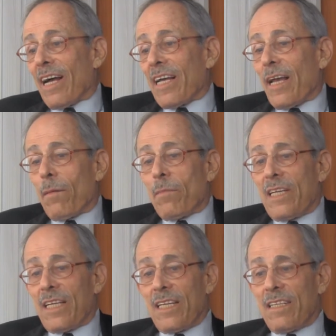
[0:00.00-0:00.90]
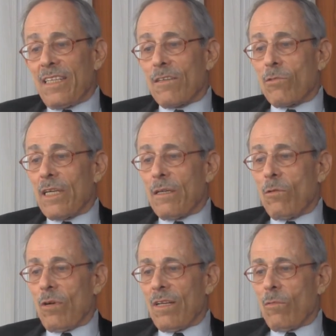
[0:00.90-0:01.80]
my MD degree
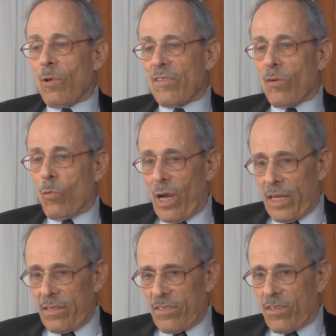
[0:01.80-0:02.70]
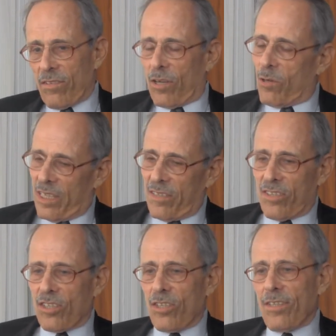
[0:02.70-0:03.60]
was a waste, although it
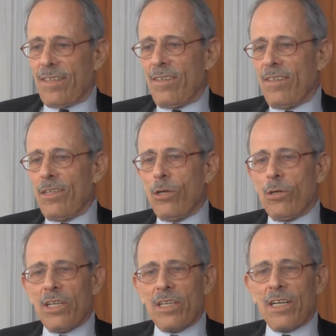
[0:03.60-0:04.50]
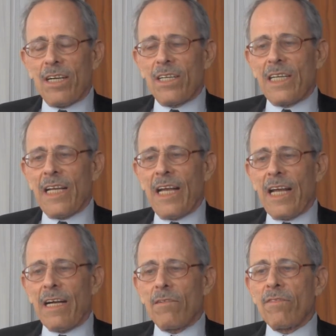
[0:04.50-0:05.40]
is a good union card to
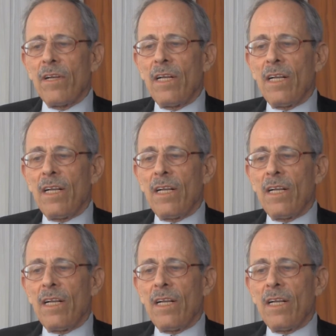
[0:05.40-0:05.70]
have.